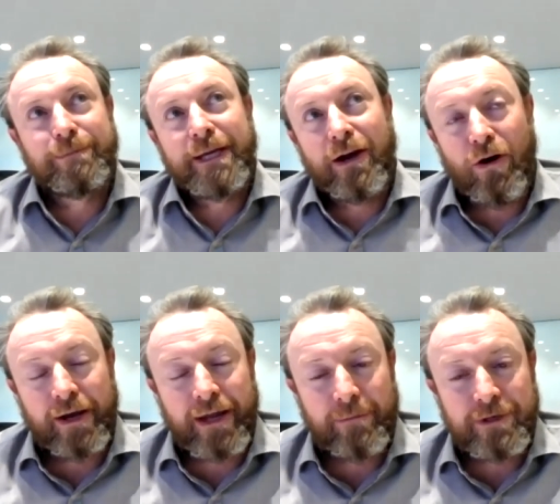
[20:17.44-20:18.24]
bigger
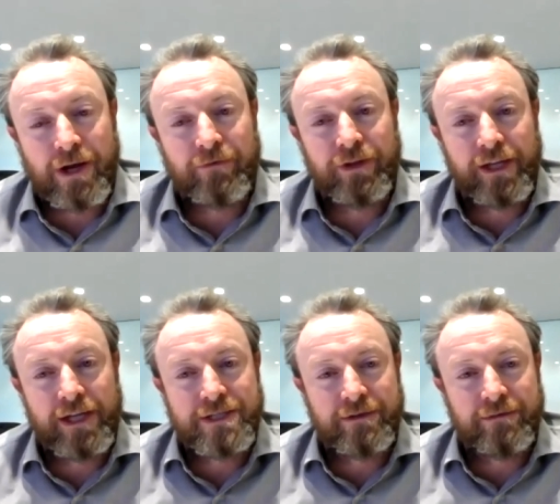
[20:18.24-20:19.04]
hire companies over the
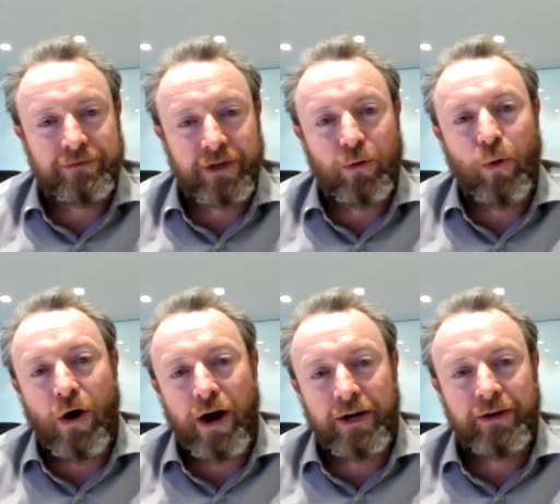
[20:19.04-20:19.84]
years that have
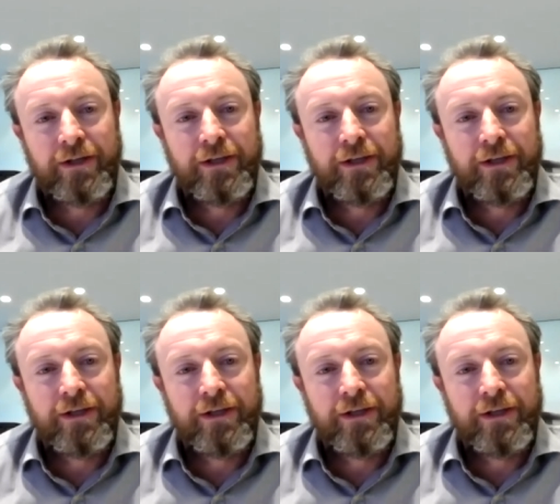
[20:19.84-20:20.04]
acquired